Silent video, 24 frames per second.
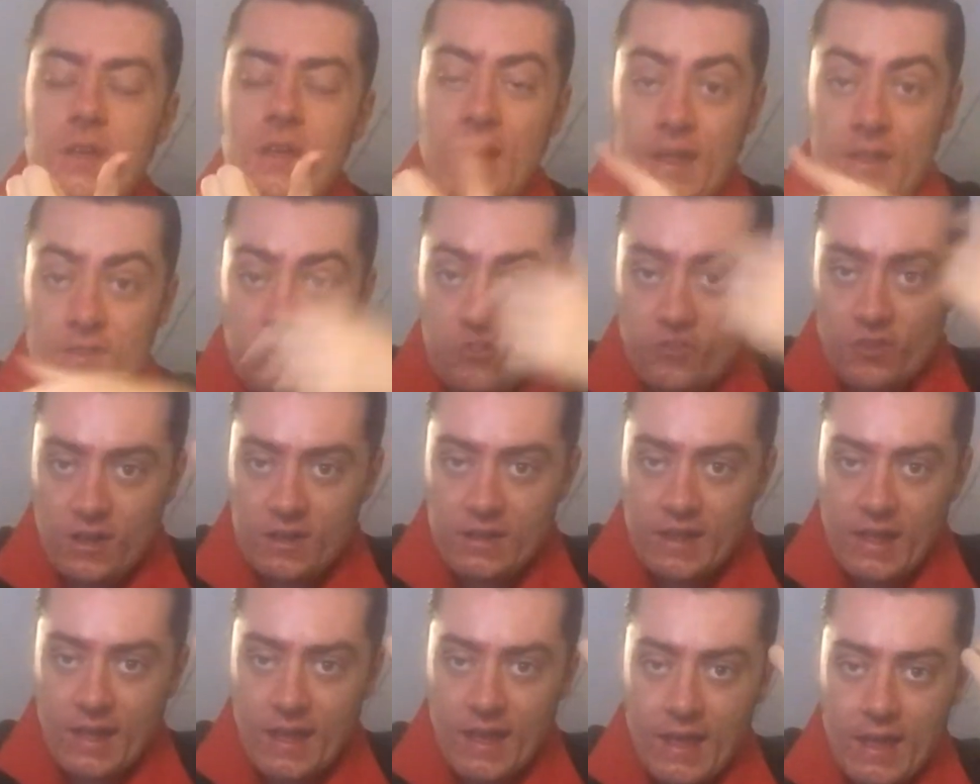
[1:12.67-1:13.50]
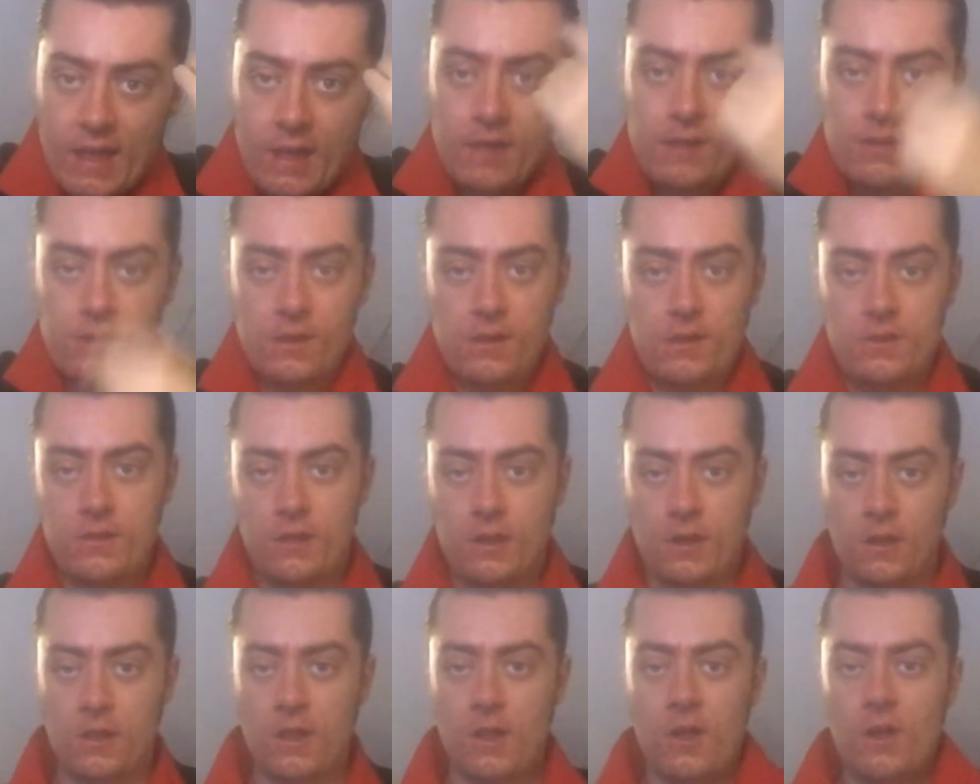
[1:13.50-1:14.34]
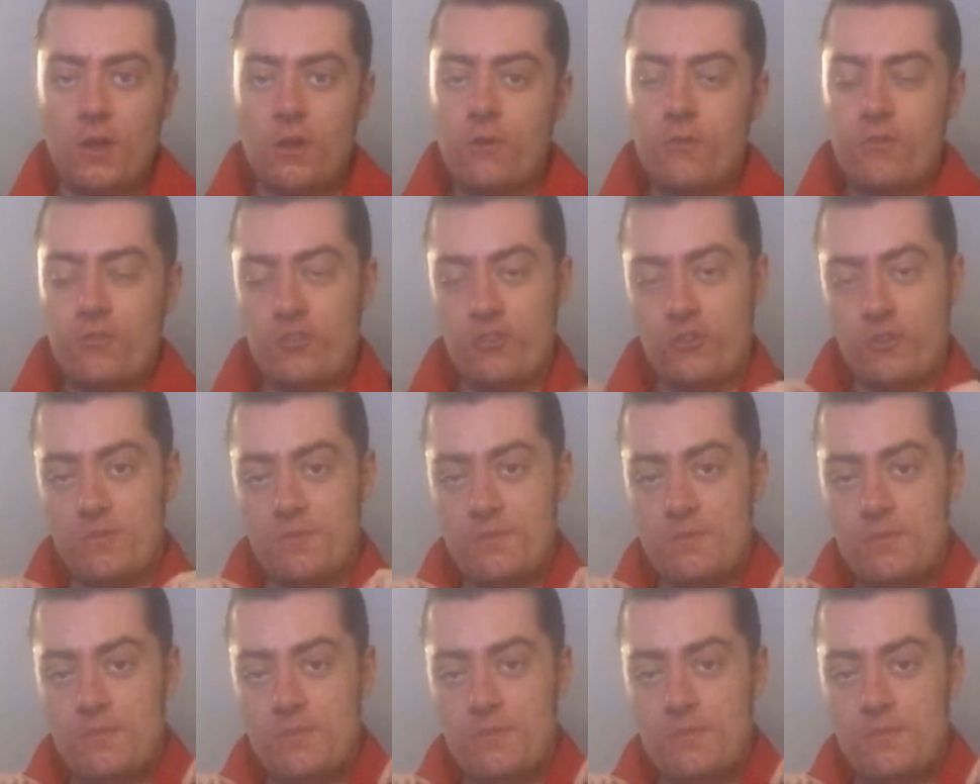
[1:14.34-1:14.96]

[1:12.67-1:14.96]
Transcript: hence the hair, the clothes,